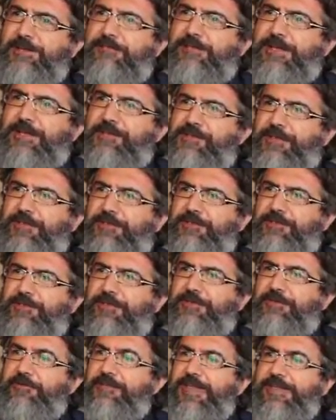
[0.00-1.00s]
and
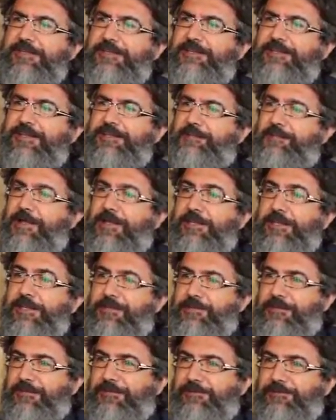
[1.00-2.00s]
Franciacorta created a
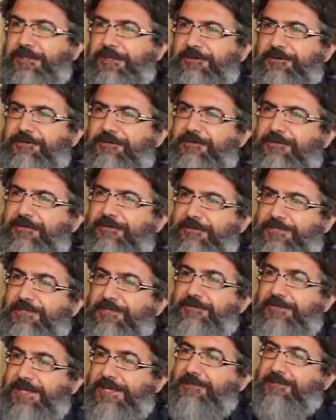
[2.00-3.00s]
tradition, because it
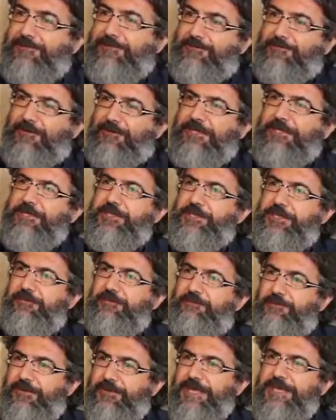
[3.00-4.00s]
created the tradition
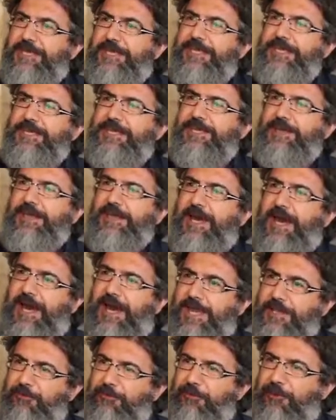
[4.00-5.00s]
of drinking
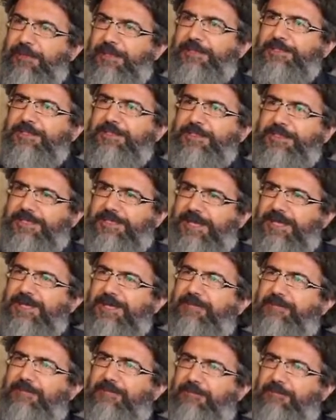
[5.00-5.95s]
high-quality Italian